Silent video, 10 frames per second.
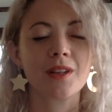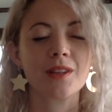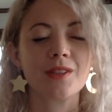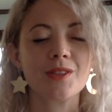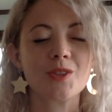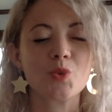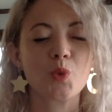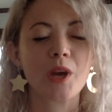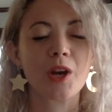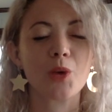This is
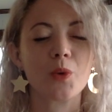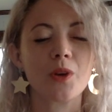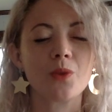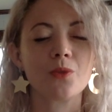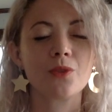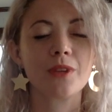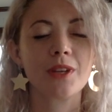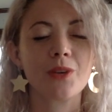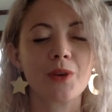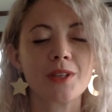where we are really
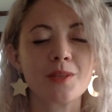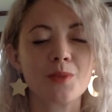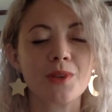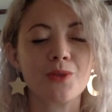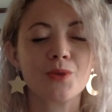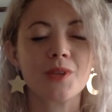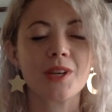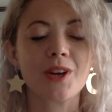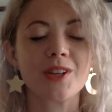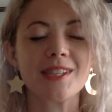going to be using
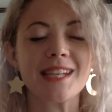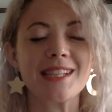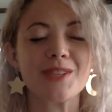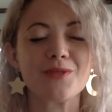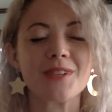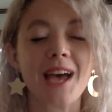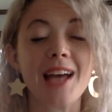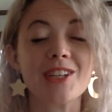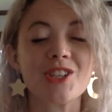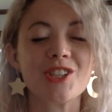our sense of
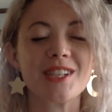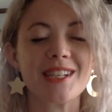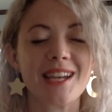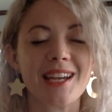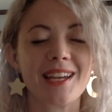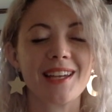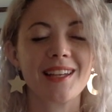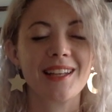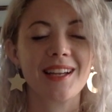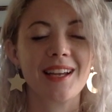touch today.
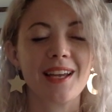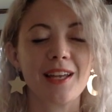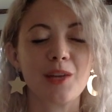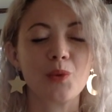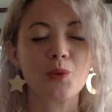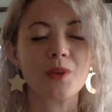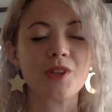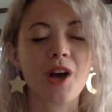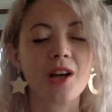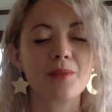And when we
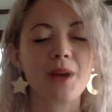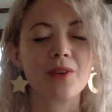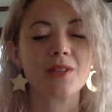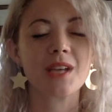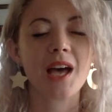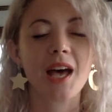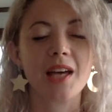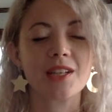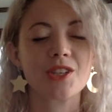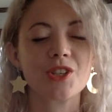talk about
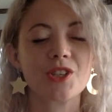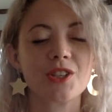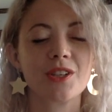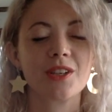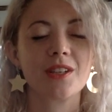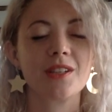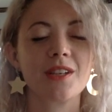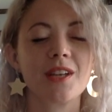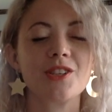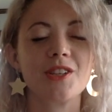touch,
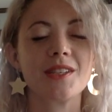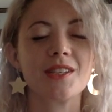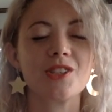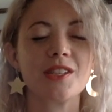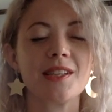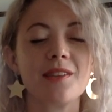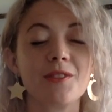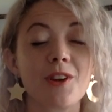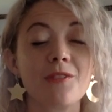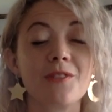touch doesn't just live in
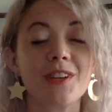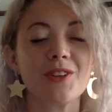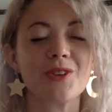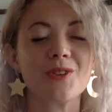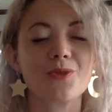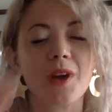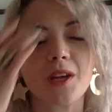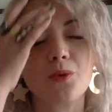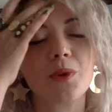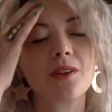our fingers,
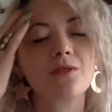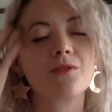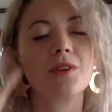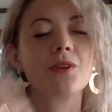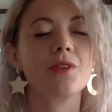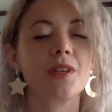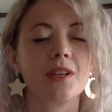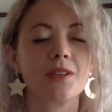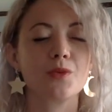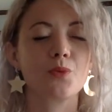right? We can feel
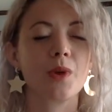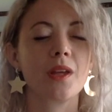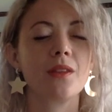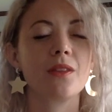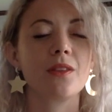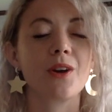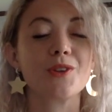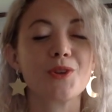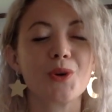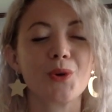things with our
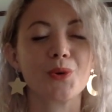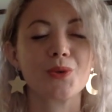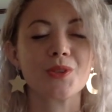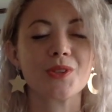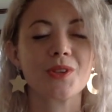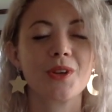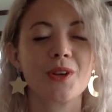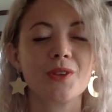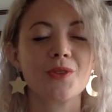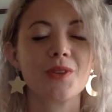toes.
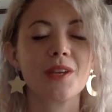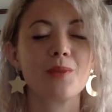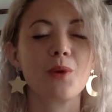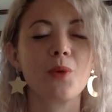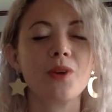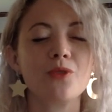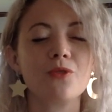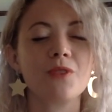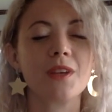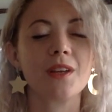So think about what you
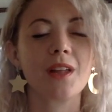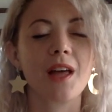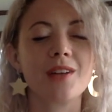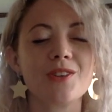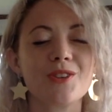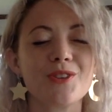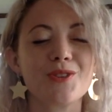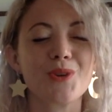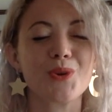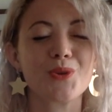feel under your
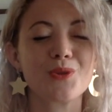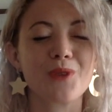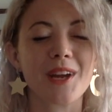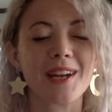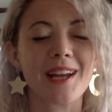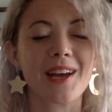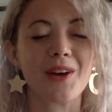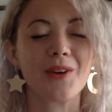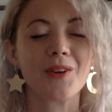toes right now.